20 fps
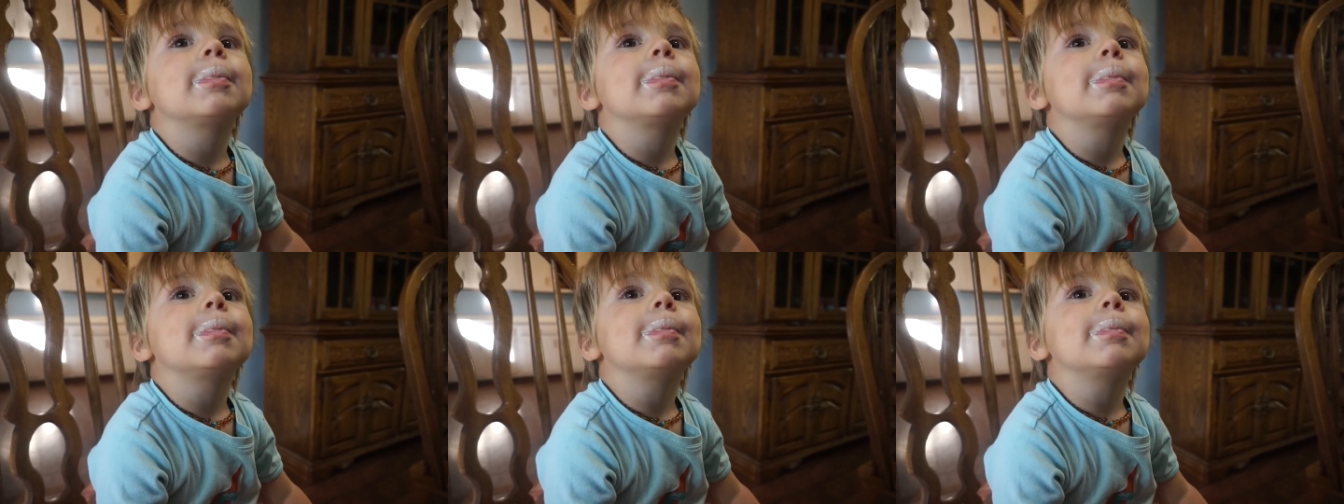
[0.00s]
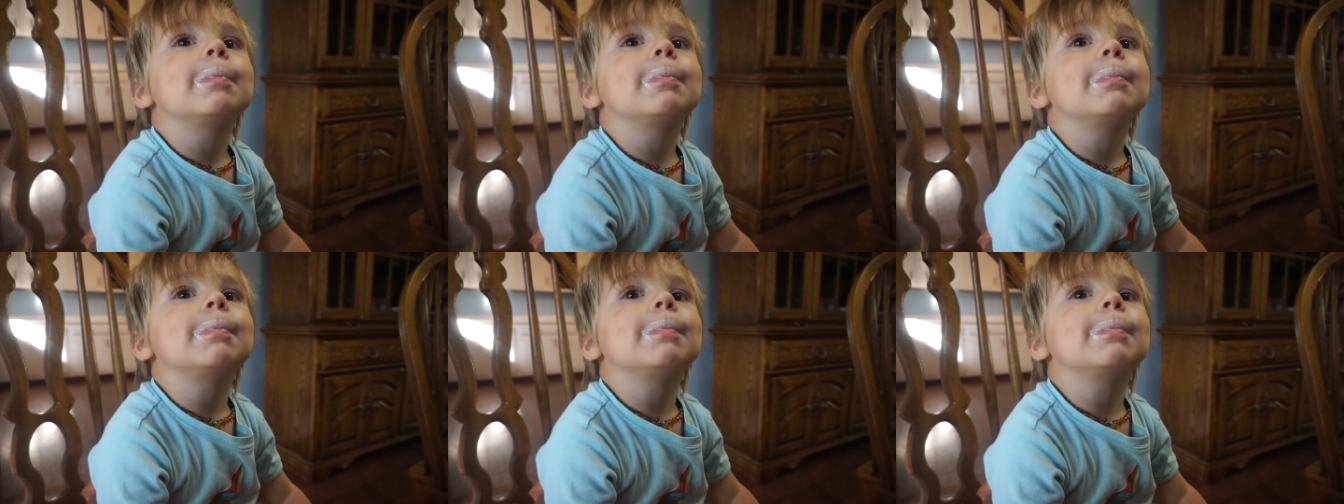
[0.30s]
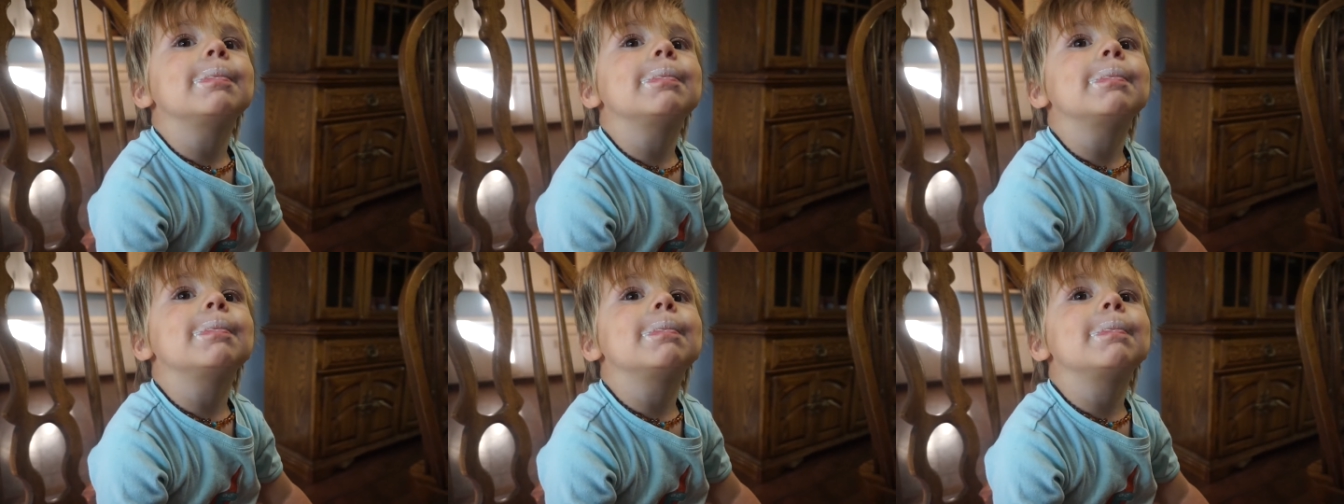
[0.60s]
Go in water
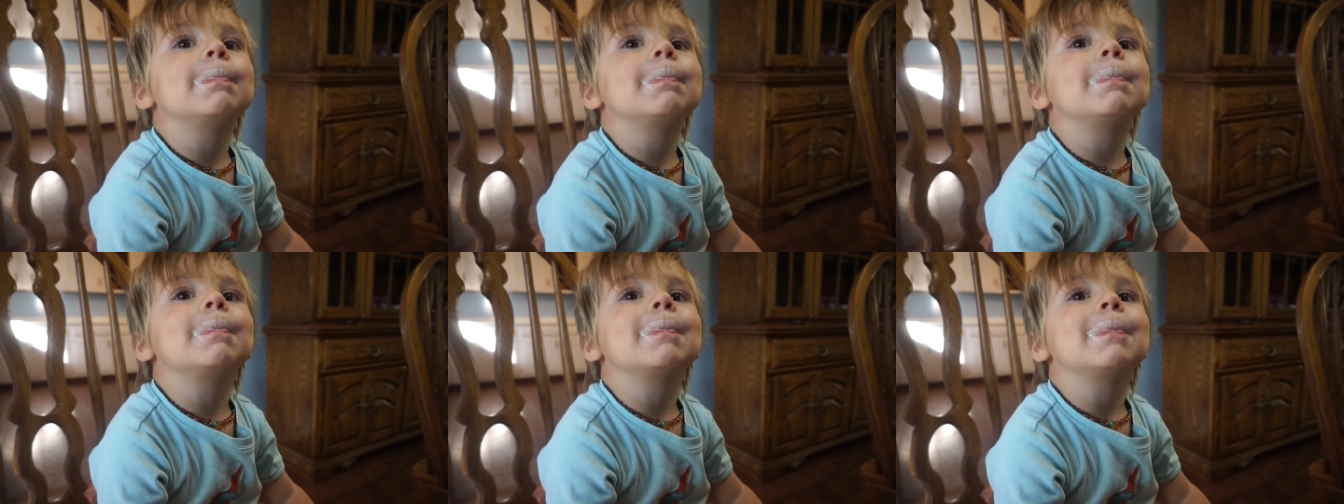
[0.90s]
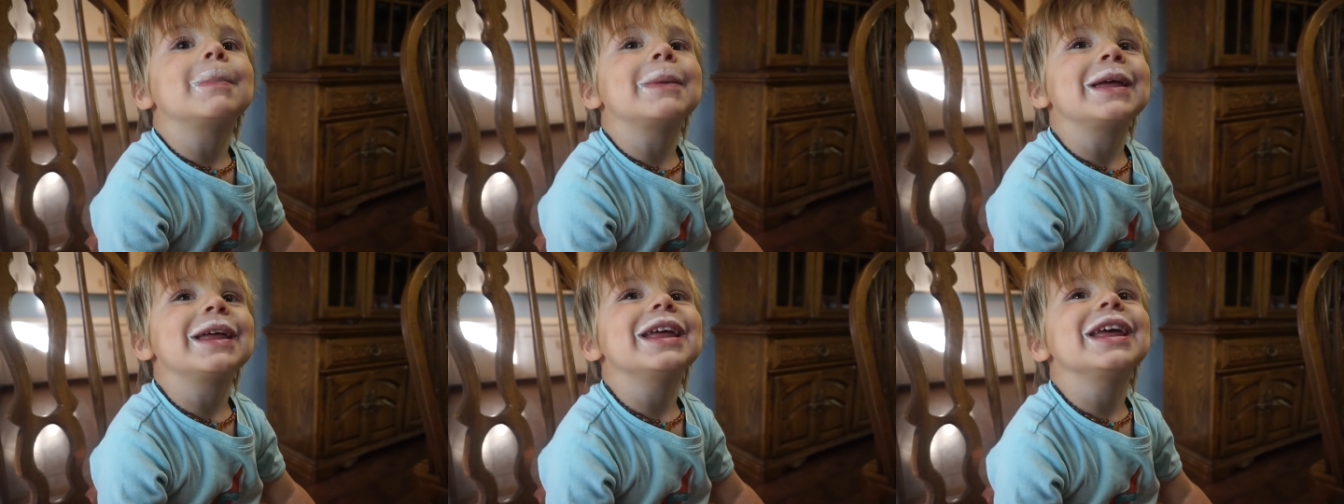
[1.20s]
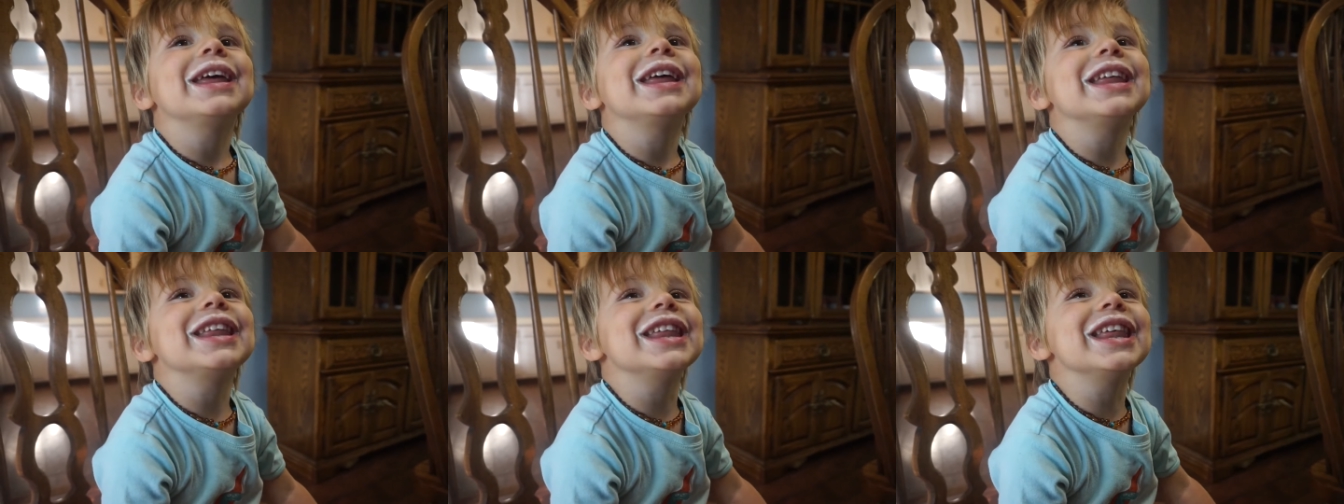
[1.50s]
and swim?
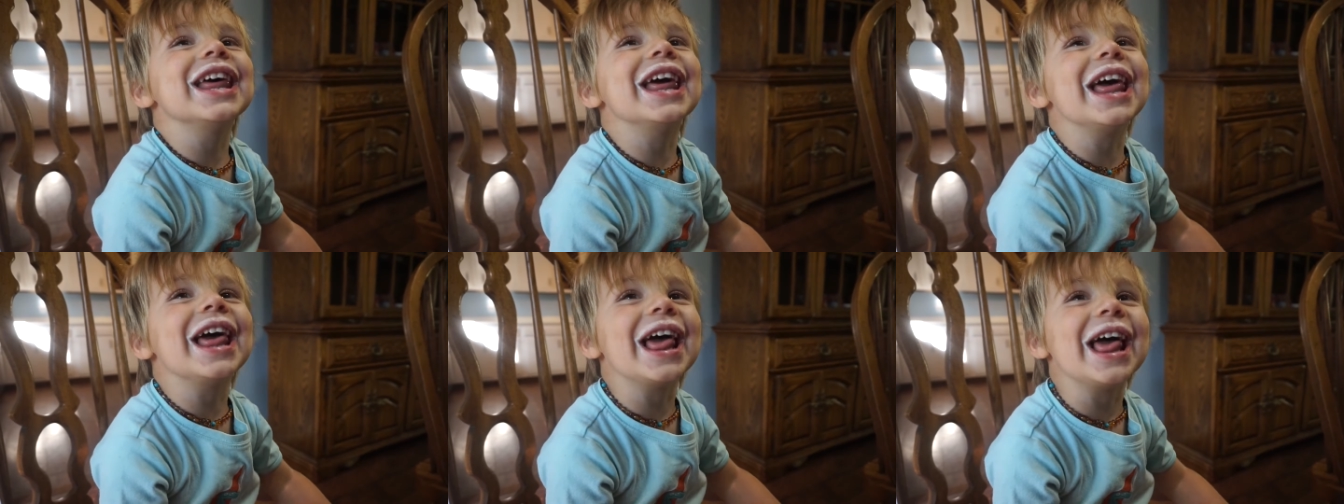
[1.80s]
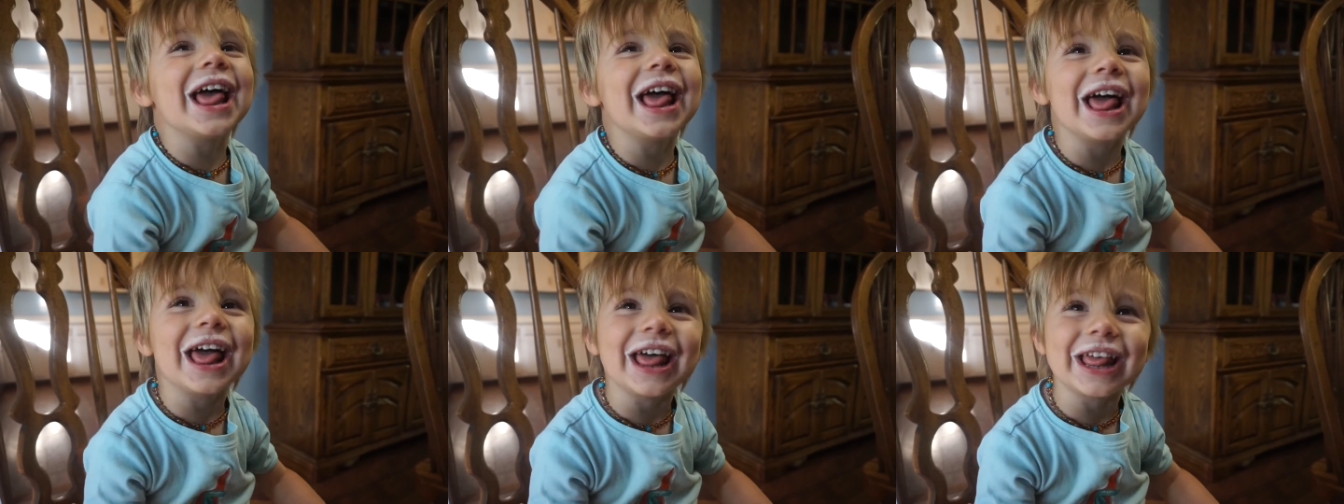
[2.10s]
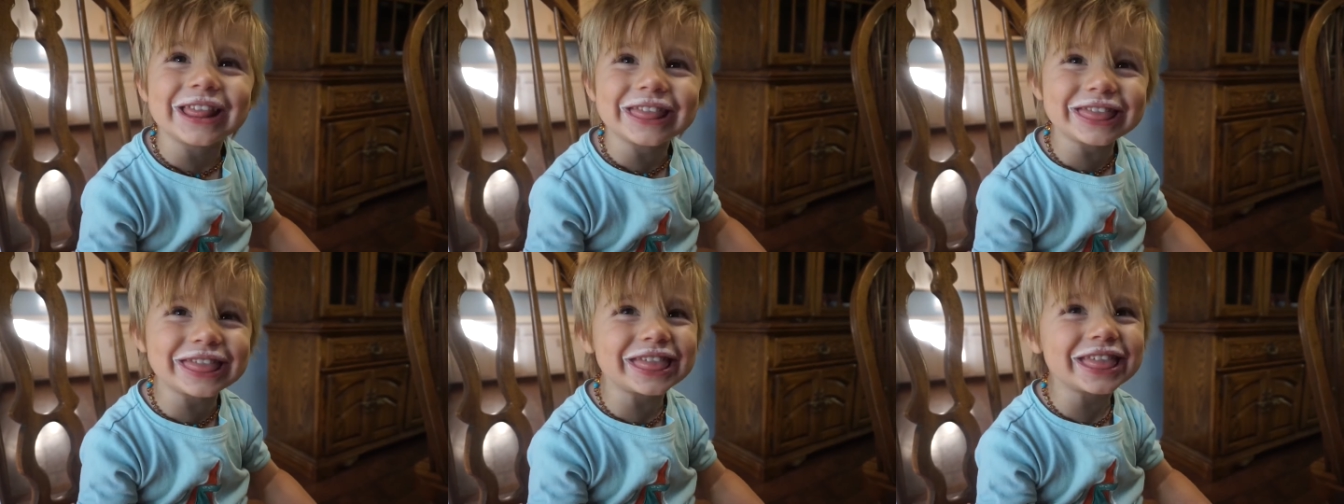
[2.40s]

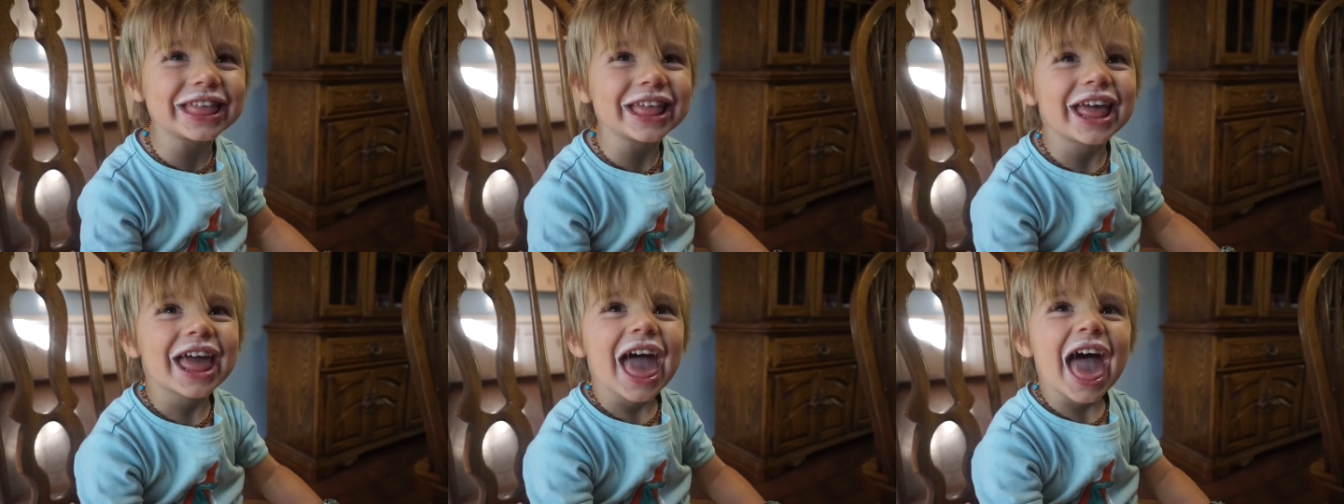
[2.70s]
Yes.